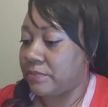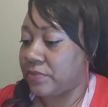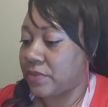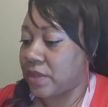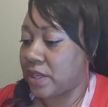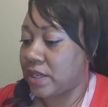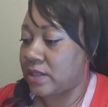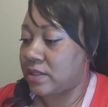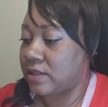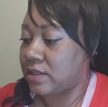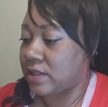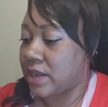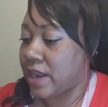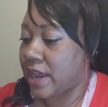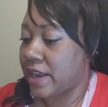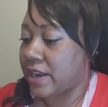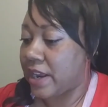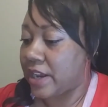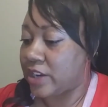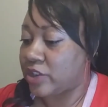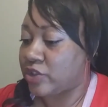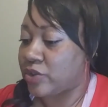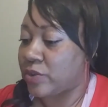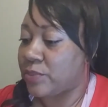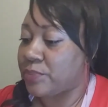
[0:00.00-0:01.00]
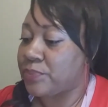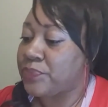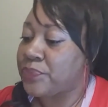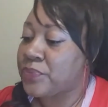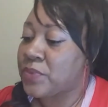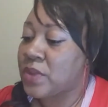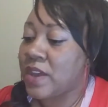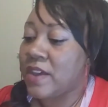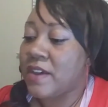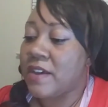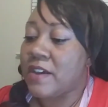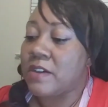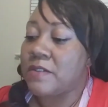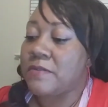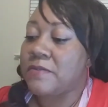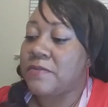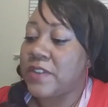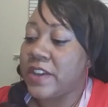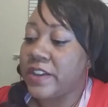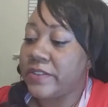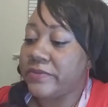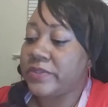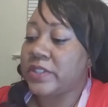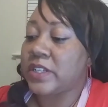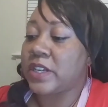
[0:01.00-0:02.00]
things of that nature.
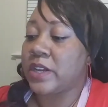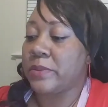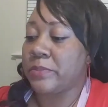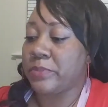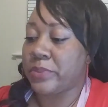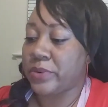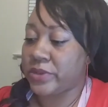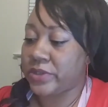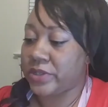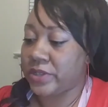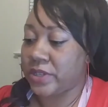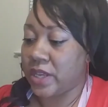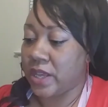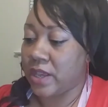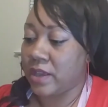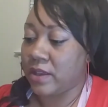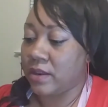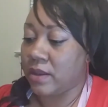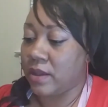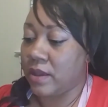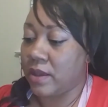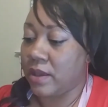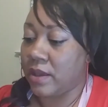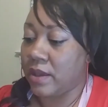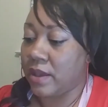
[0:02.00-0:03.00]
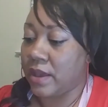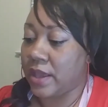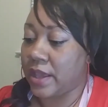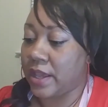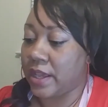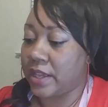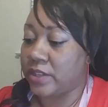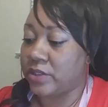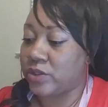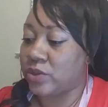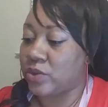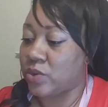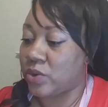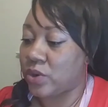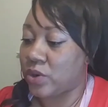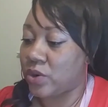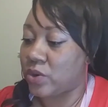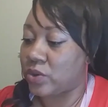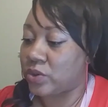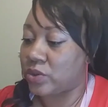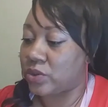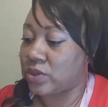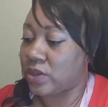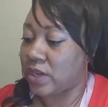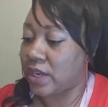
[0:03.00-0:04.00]
15% is going to
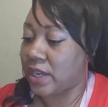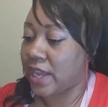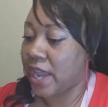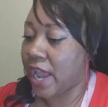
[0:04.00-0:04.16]
go to the